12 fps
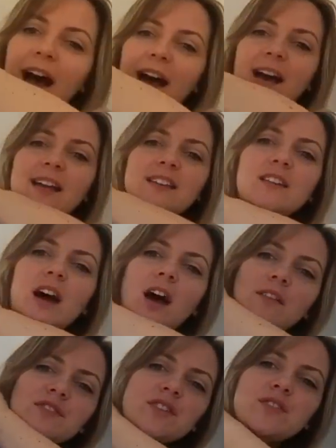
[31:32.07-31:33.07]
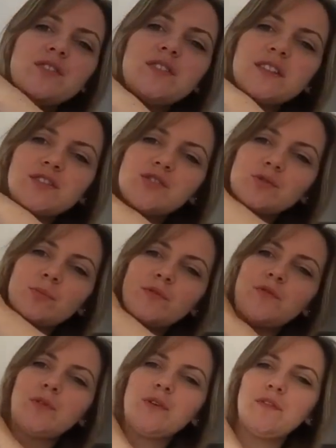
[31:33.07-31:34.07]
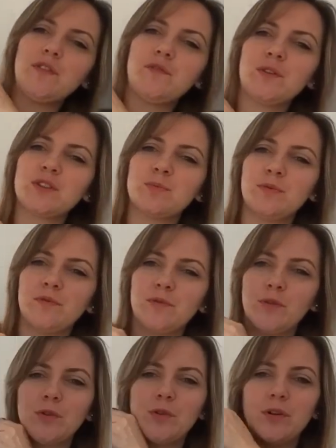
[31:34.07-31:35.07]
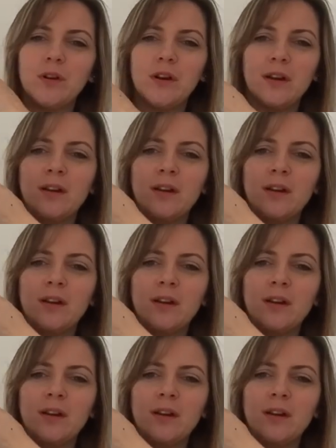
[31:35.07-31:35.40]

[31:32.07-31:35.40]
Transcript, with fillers: And I've shown you this shawl before if you've watched before,